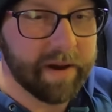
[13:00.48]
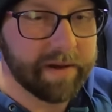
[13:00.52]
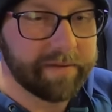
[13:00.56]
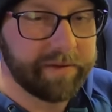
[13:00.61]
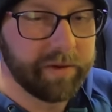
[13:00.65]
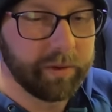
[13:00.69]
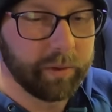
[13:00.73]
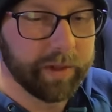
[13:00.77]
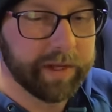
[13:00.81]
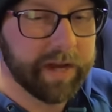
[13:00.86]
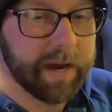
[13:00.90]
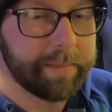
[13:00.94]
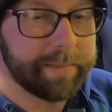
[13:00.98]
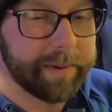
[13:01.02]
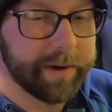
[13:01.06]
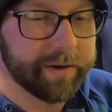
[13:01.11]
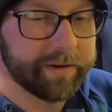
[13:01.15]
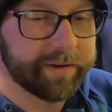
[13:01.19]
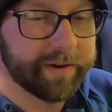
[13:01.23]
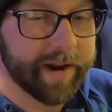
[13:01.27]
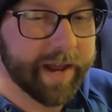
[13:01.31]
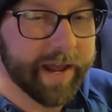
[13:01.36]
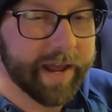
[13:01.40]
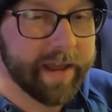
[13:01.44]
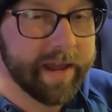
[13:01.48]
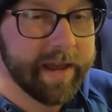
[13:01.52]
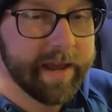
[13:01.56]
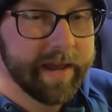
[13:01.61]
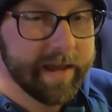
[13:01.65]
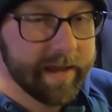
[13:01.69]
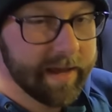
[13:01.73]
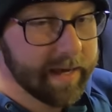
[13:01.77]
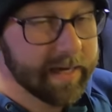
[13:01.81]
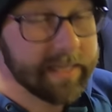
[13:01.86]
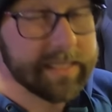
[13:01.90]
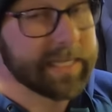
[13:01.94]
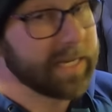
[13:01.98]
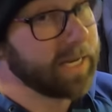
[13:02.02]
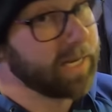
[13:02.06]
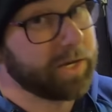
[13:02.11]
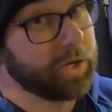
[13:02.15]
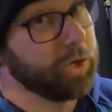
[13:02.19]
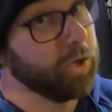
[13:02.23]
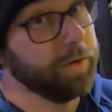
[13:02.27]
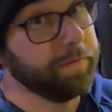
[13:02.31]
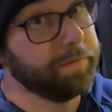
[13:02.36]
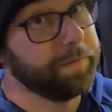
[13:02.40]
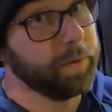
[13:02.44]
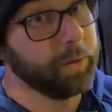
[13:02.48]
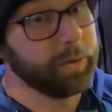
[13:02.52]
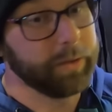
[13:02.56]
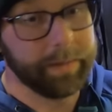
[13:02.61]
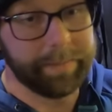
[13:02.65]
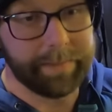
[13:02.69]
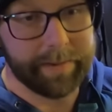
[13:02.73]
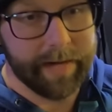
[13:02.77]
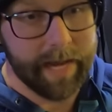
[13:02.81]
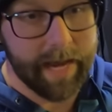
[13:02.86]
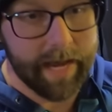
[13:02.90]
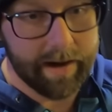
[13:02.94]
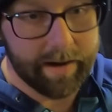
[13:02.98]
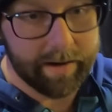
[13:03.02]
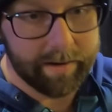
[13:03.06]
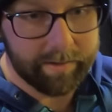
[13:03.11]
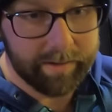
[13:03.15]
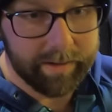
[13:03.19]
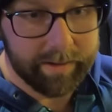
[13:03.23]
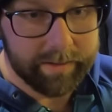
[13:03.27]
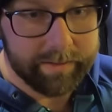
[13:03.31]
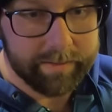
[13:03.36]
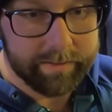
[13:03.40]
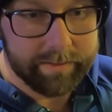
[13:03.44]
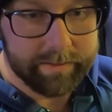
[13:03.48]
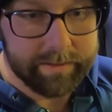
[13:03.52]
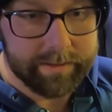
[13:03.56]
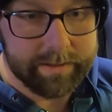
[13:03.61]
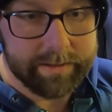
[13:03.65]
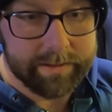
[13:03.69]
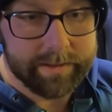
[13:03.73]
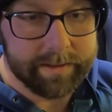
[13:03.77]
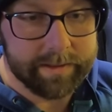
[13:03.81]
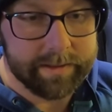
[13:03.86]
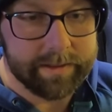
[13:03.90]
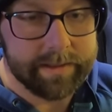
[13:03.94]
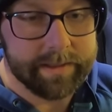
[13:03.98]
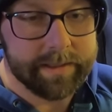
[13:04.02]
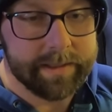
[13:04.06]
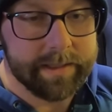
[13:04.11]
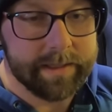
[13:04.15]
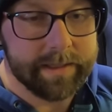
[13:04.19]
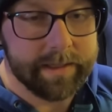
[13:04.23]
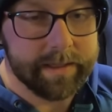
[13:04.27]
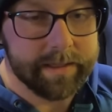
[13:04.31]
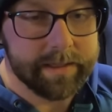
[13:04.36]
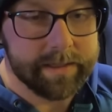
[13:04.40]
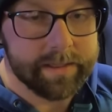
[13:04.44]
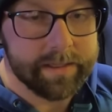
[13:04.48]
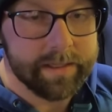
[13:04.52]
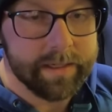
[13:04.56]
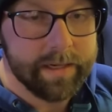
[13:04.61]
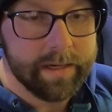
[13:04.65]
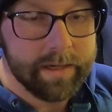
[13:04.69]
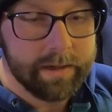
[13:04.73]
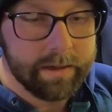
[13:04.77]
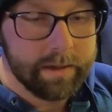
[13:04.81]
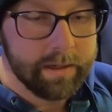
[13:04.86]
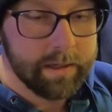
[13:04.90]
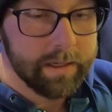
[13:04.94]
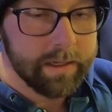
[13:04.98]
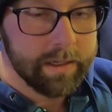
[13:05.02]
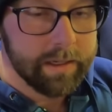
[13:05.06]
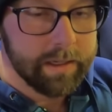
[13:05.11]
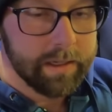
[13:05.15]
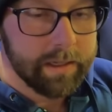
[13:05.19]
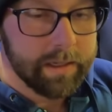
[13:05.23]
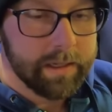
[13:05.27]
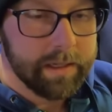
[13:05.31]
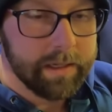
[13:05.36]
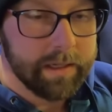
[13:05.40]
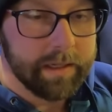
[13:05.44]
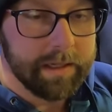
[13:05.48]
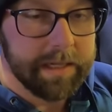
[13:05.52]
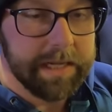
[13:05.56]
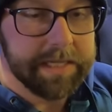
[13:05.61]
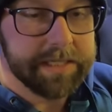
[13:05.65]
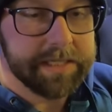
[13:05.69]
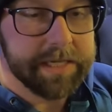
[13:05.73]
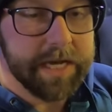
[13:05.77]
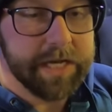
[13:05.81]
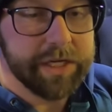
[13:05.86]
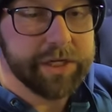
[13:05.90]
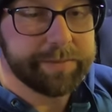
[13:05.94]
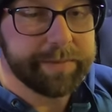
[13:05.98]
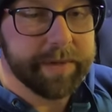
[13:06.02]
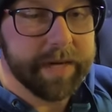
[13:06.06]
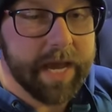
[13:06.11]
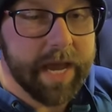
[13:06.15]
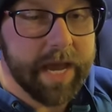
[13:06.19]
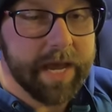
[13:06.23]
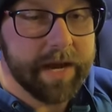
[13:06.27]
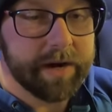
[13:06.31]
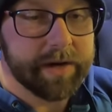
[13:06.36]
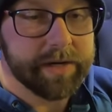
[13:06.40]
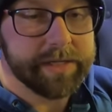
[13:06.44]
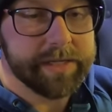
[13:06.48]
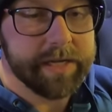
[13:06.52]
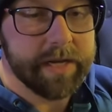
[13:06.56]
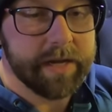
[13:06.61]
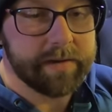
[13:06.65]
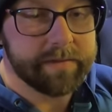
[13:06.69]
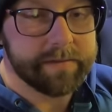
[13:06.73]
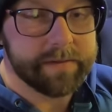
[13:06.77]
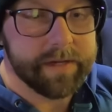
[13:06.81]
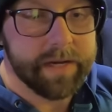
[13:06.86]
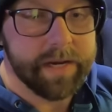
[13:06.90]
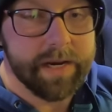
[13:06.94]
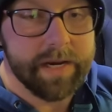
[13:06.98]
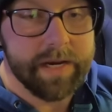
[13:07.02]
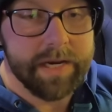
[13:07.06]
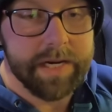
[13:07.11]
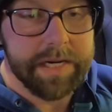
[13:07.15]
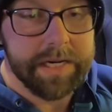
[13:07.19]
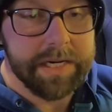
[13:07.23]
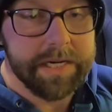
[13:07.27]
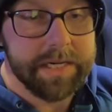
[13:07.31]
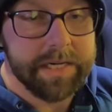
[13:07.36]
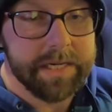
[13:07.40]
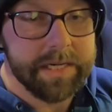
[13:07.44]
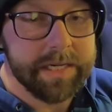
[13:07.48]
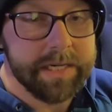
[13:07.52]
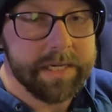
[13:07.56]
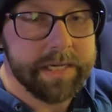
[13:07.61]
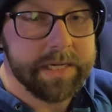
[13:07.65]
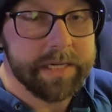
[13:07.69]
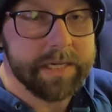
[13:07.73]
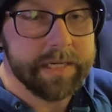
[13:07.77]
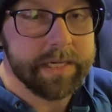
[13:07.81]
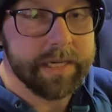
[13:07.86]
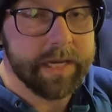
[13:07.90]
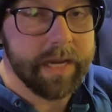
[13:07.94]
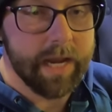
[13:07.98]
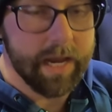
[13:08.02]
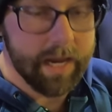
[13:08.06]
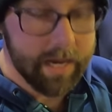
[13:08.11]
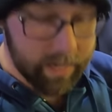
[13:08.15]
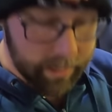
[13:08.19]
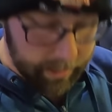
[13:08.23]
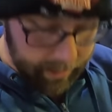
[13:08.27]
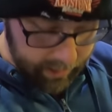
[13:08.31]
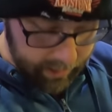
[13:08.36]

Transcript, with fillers: by fueling up here today. Because I could have fueled up in Canada, right? Let's, let's see this. Let's edumacate ourselves, eh? Okay.